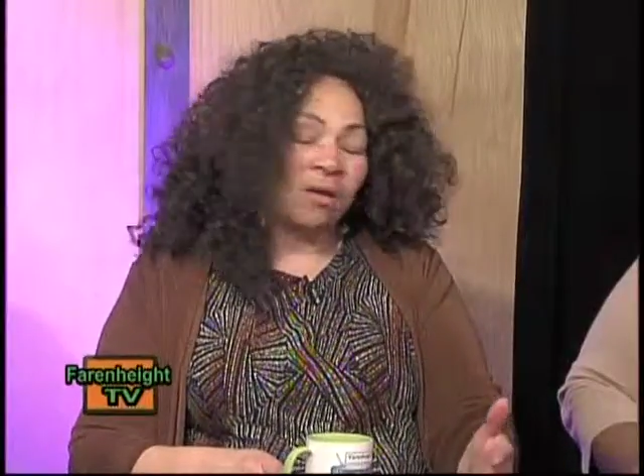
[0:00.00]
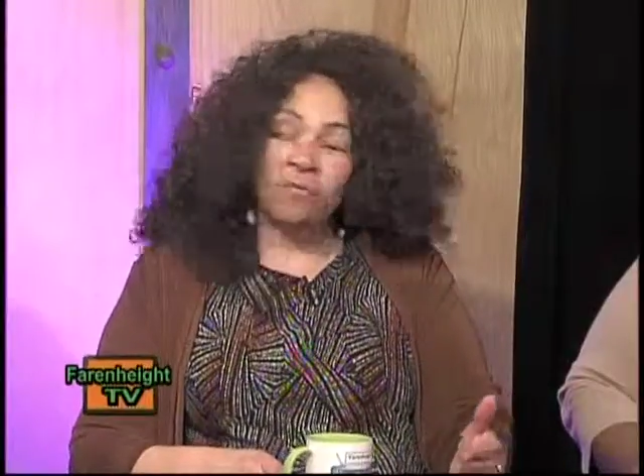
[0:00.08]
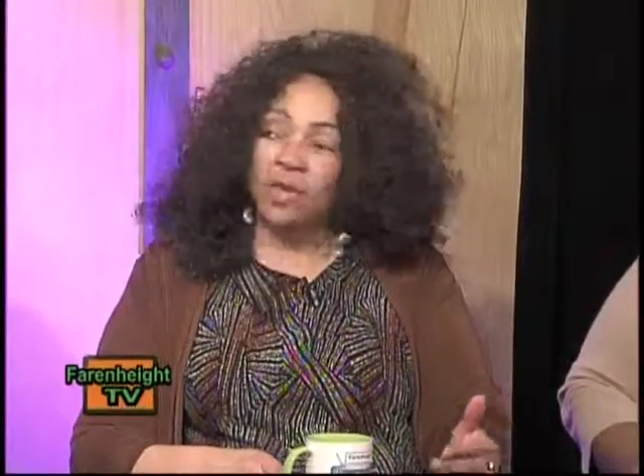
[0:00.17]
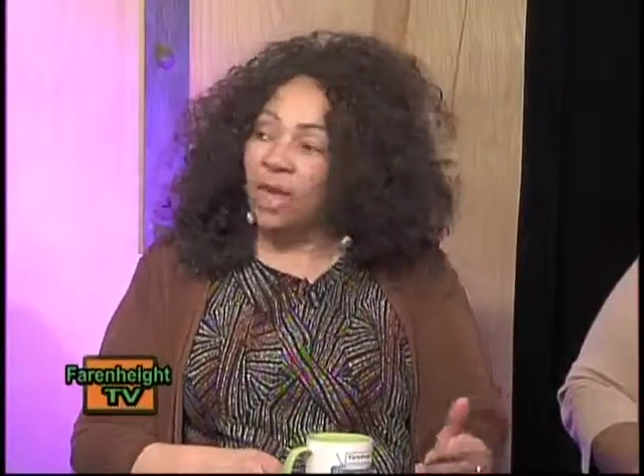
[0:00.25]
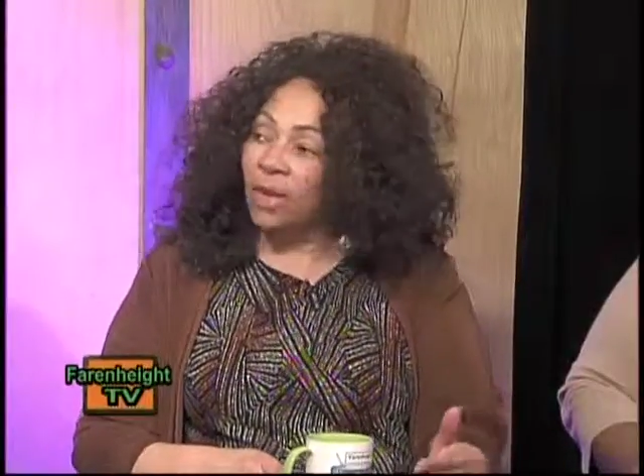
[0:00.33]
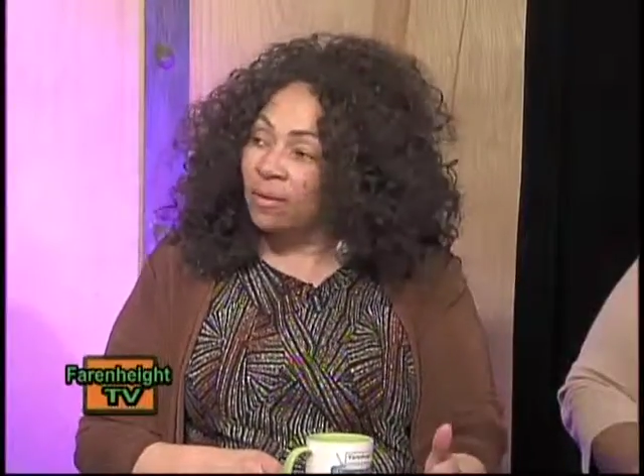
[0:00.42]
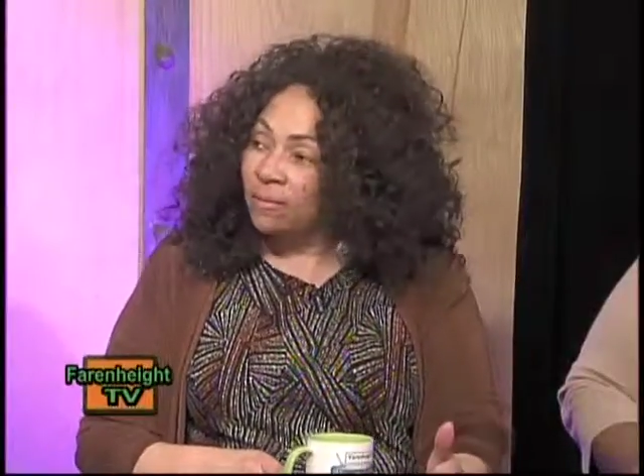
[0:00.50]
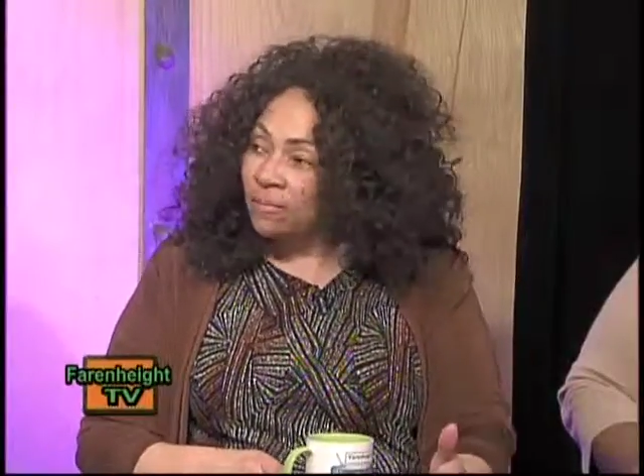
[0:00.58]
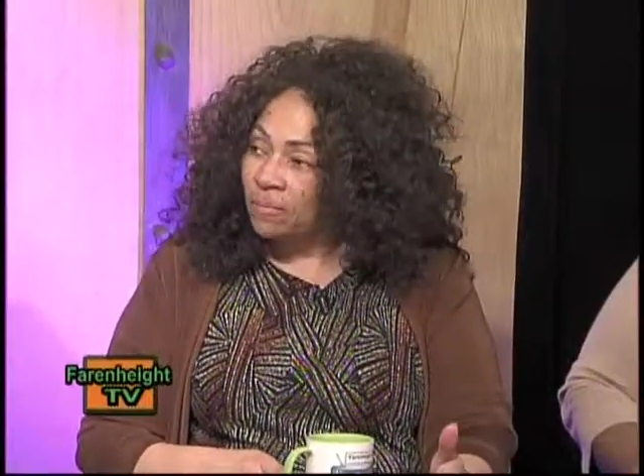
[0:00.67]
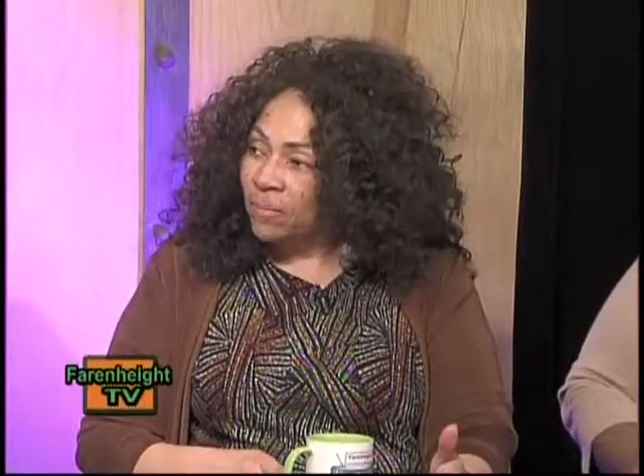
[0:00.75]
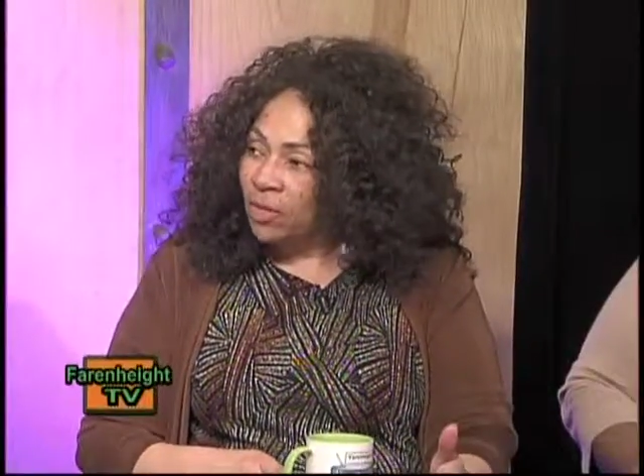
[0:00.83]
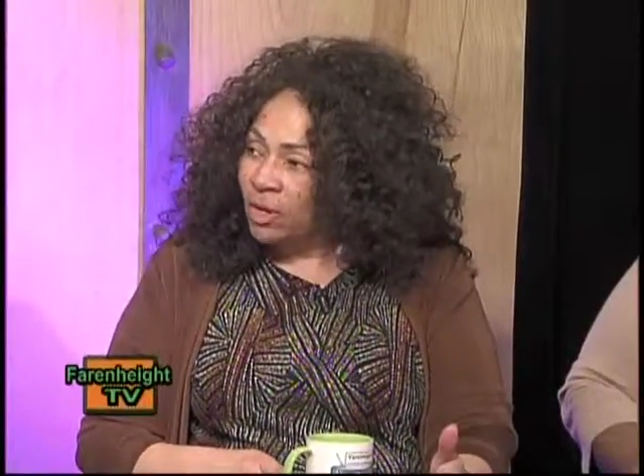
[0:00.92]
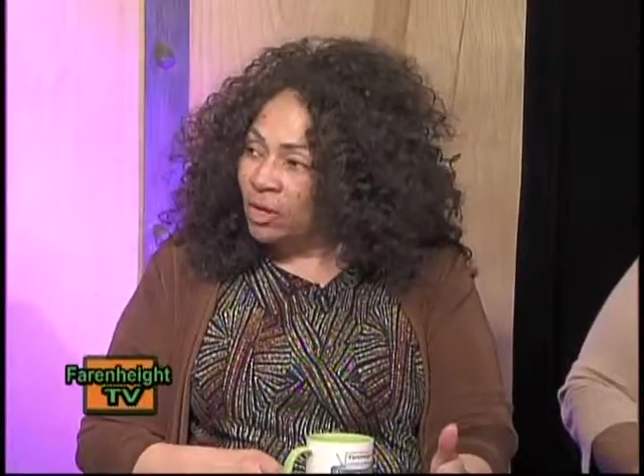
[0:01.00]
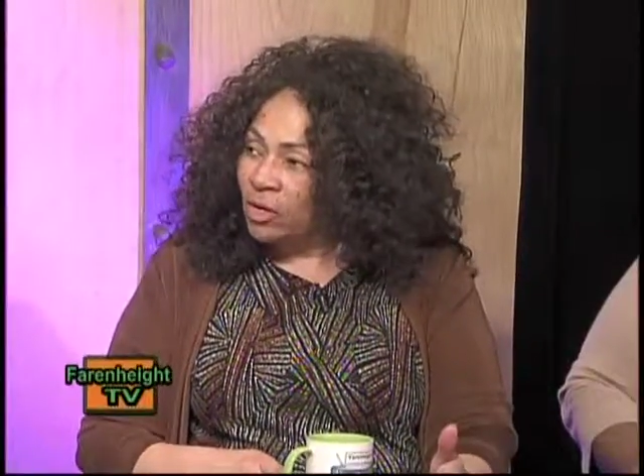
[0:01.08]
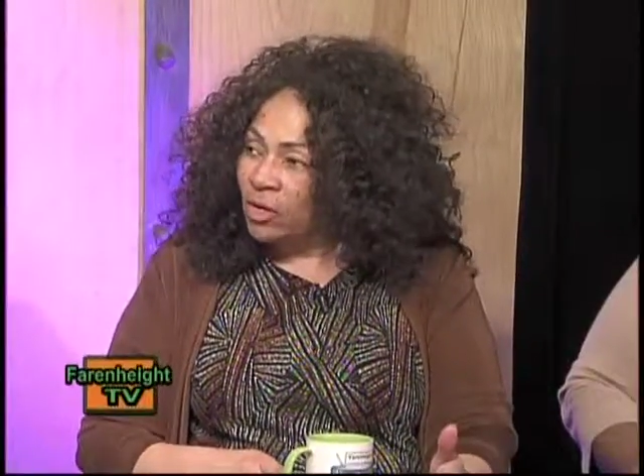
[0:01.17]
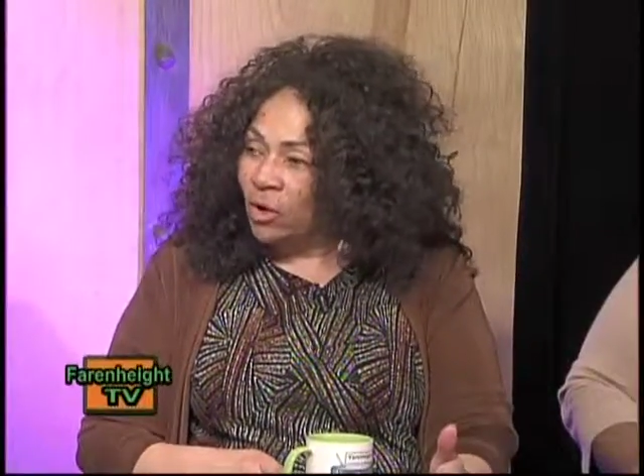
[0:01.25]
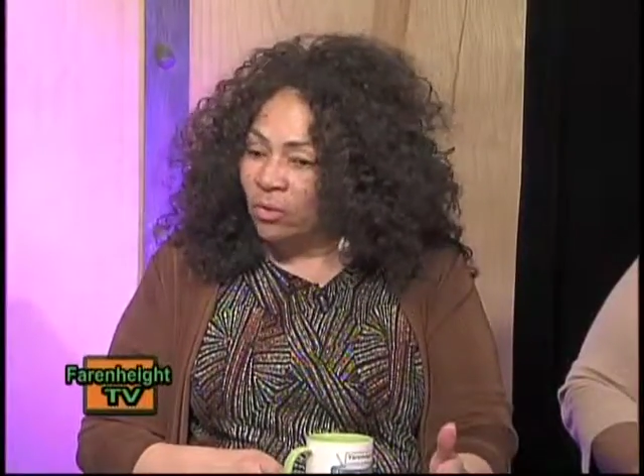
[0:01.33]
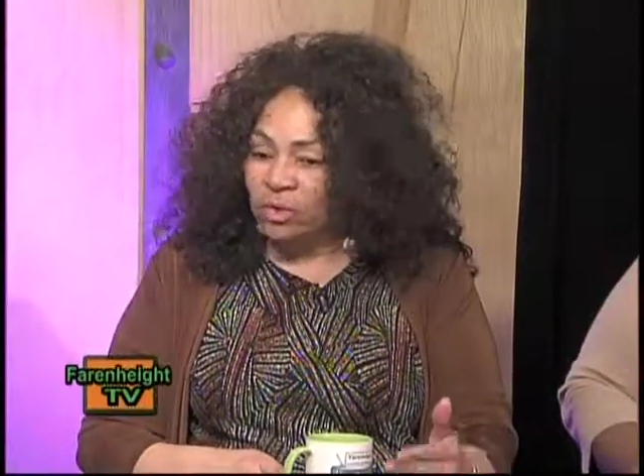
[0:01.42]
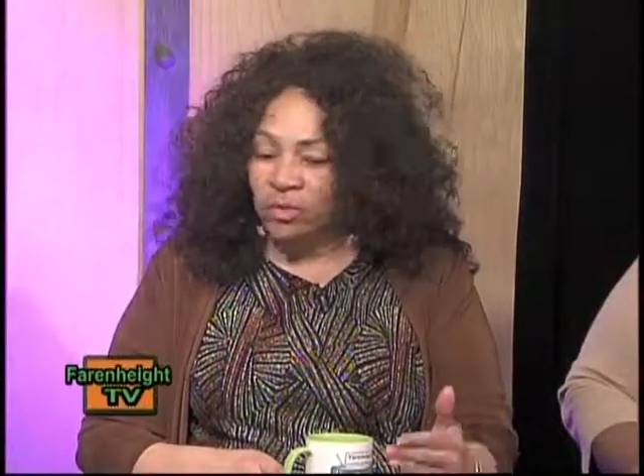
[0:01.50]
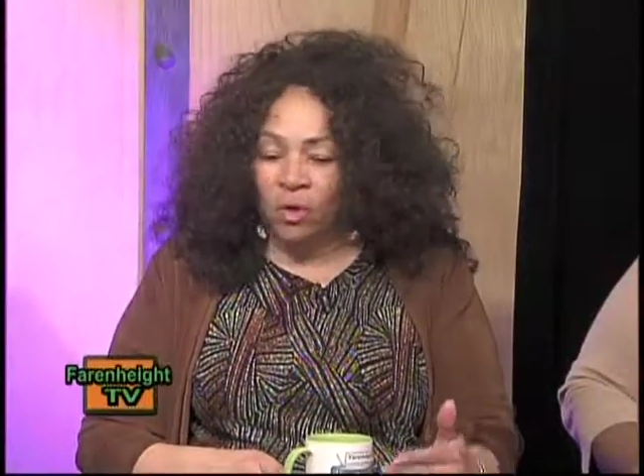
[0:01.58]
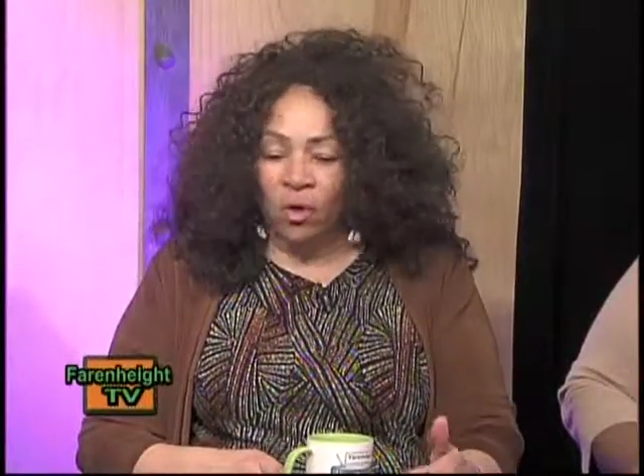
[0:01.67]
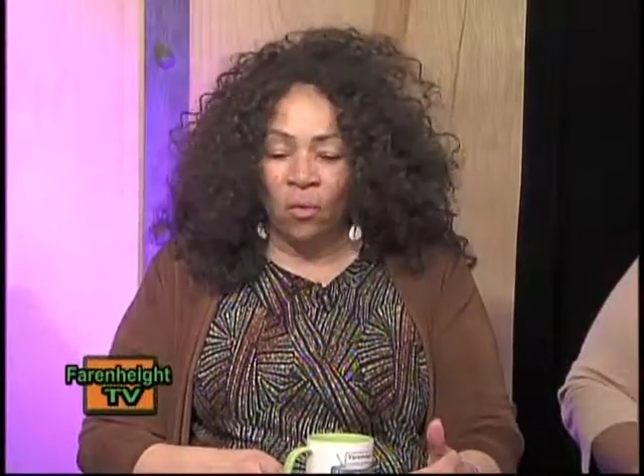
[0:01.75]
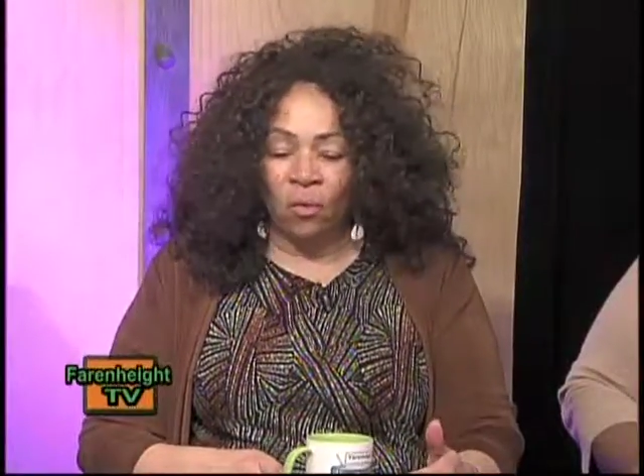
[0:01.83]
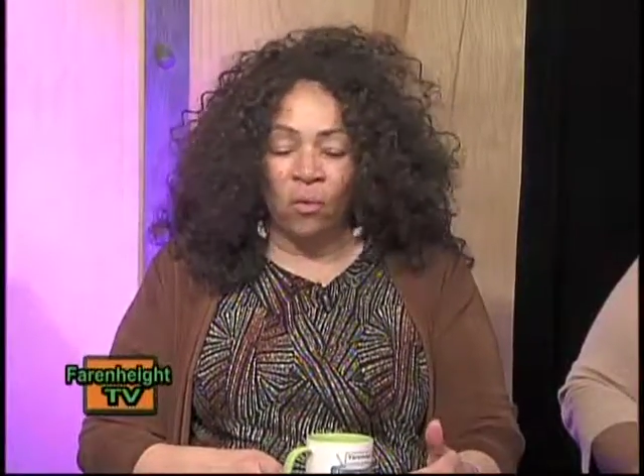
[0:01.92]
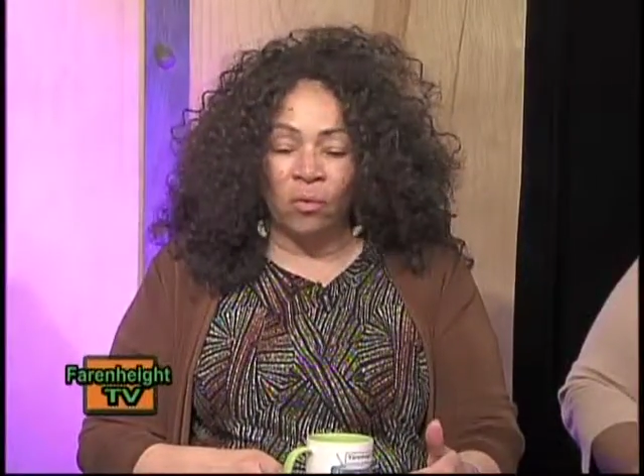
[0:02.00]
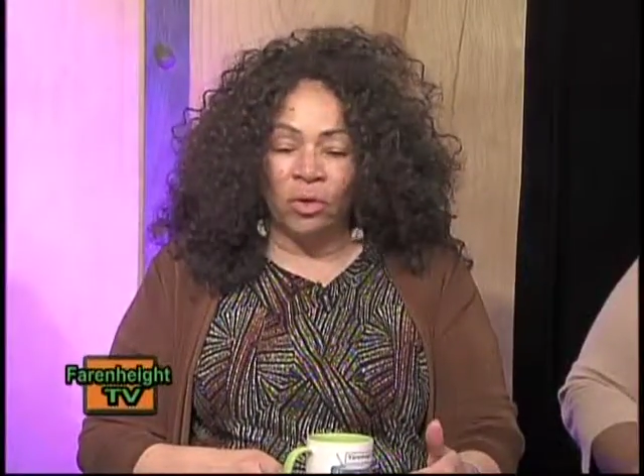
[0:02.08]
forget, mm. you know. And so, yeah.